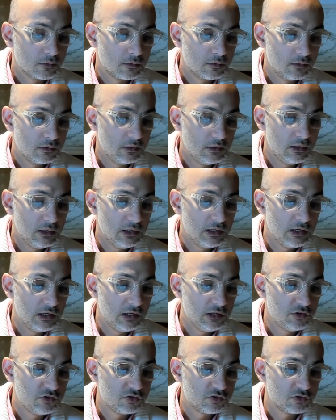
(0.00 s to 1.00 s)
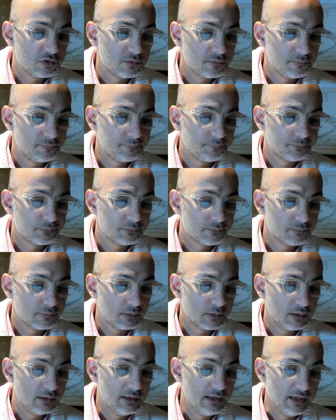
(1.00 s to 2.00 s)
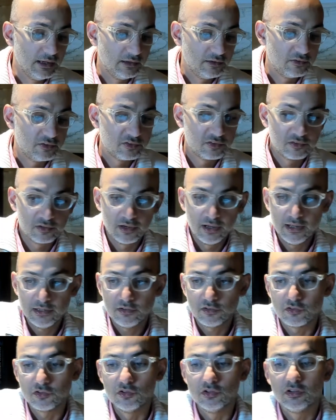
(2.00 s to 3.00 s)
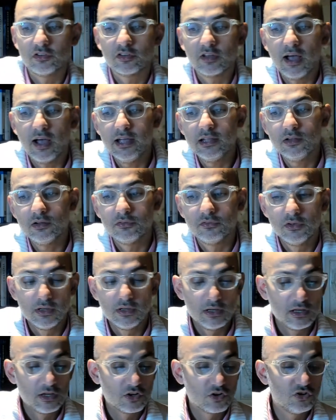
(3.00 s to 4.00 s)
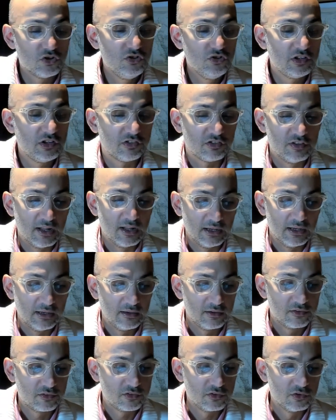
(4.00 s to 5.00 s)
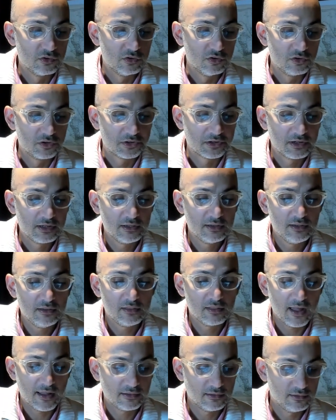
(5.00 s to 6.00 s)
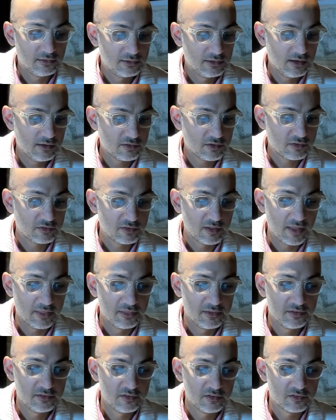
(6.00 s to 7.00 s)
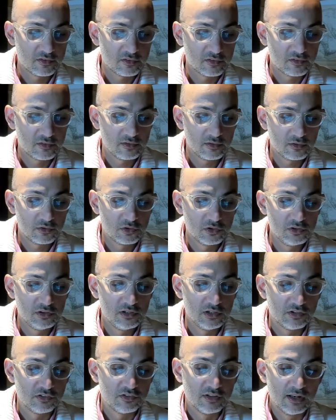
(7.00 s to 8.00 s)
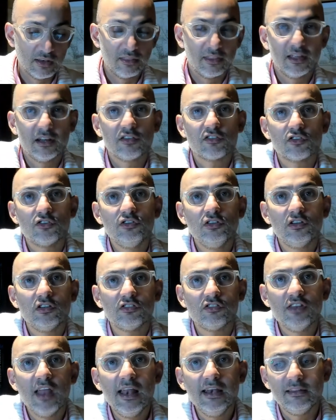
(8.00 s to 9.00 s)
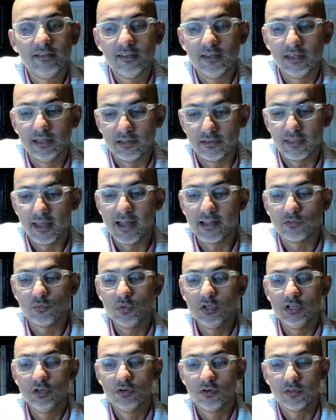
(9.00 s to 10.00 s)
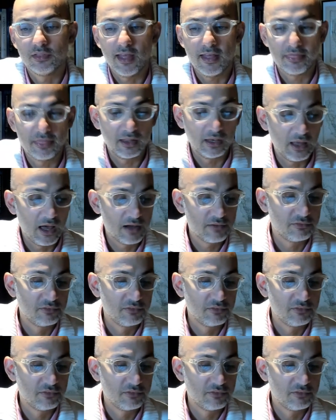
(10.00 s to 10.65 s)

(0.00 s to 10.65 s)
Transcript: age x, right? So it's kind of conditional. So already that it tells us that this is conditional. There is conditionality here, that we know that the life